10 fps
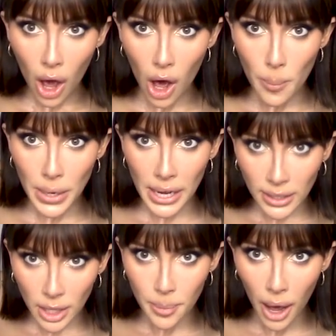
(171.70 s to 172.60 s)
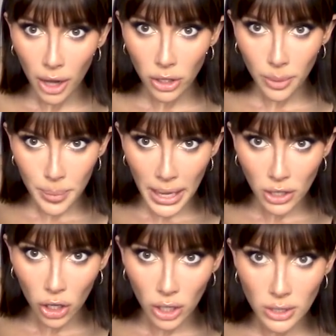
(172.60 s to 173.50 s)
opening the bottle of
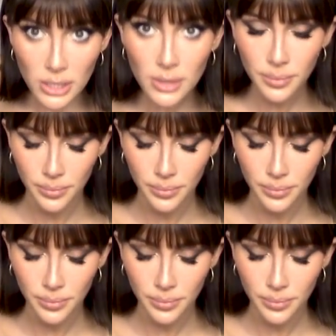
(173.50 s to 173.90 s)
pickles.